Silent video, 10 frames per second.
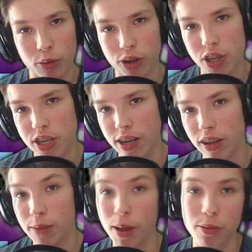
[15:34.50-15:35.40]
and more on the channel
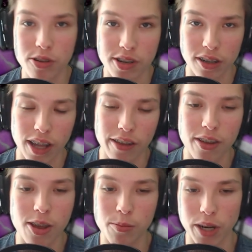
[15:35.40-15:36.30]
and my personal
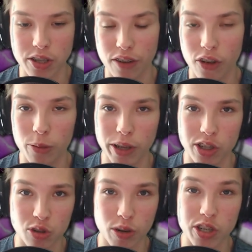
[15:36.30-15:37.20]
life. Make sure to follow me on
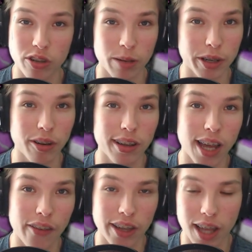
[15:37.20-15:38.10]
Twitch. We're going to be going
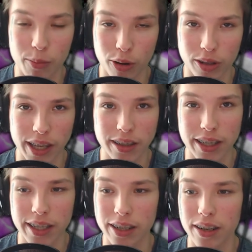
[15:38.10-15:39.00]
live a lot more lately
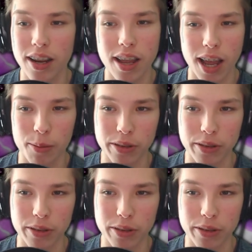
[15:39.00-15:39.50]
here. I